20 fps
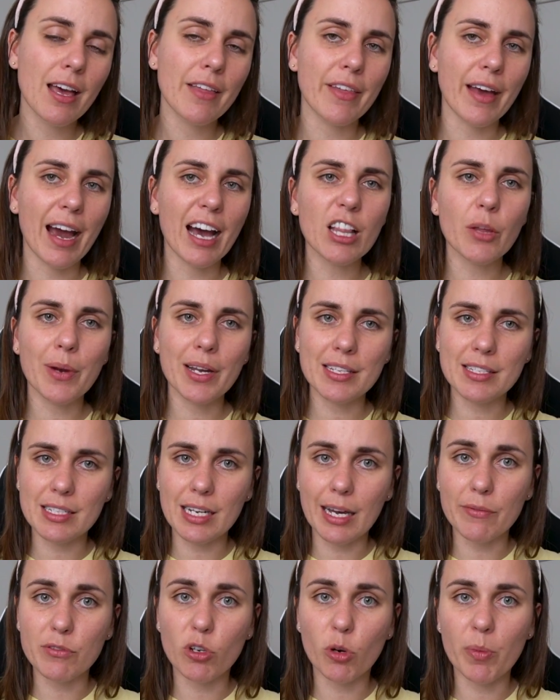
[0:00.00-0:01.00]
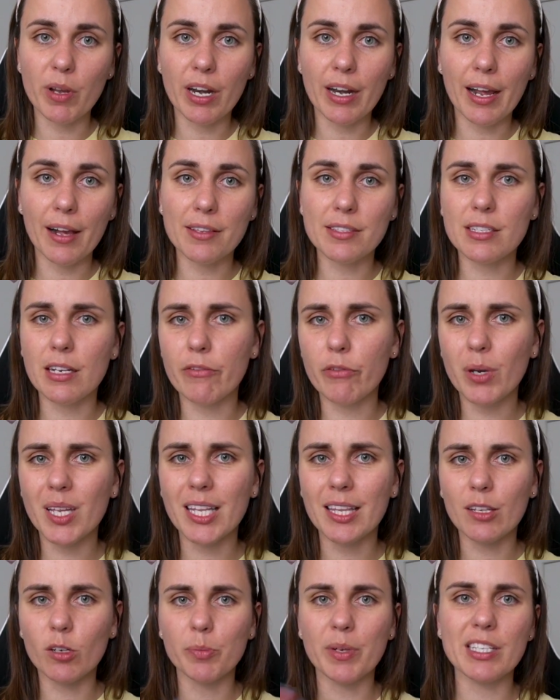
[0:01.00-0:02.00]
The Halloween stuff's all been announced, and a few
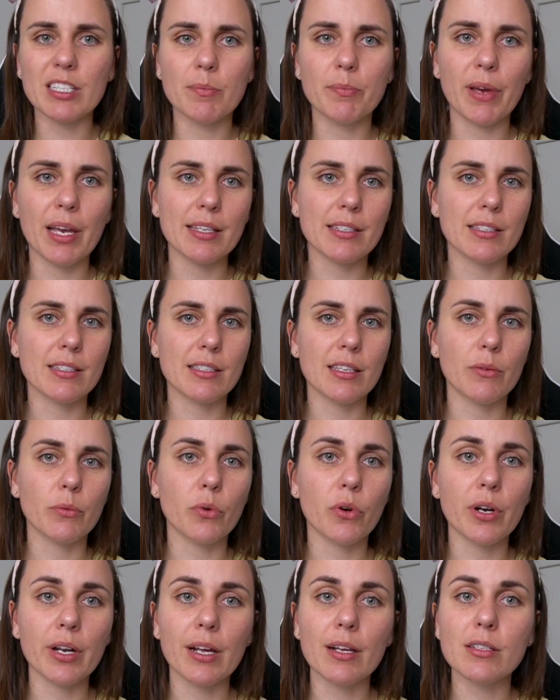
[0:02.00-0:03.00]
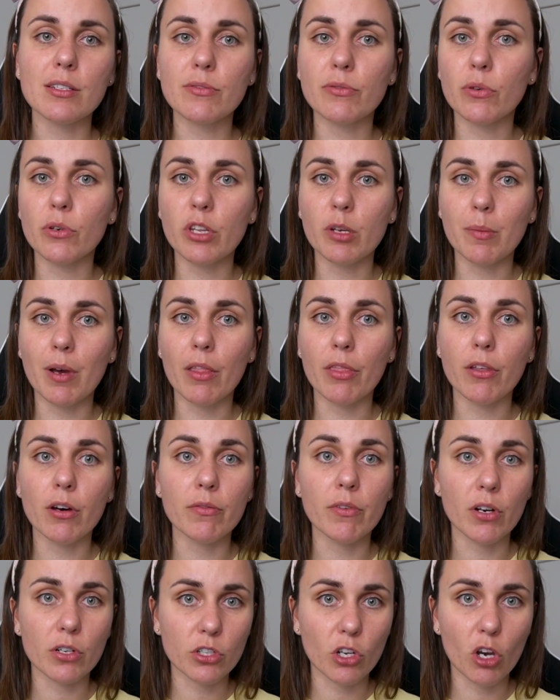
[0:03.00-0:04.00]
other little bits and pieces that were announced for the month
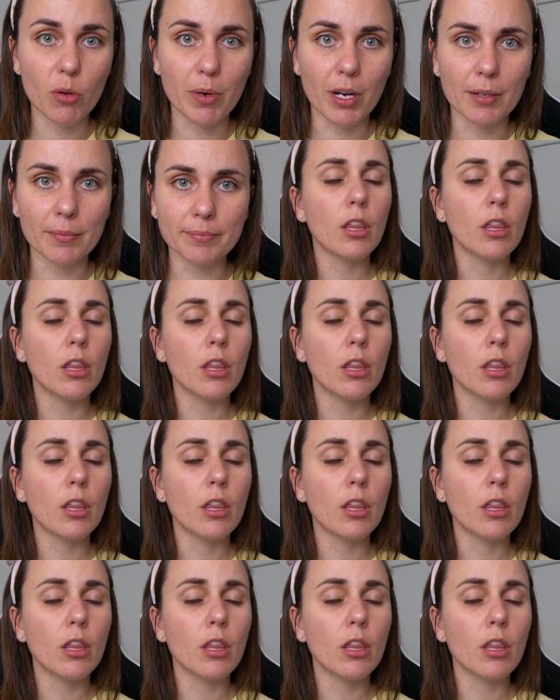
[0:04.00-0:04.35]
of October.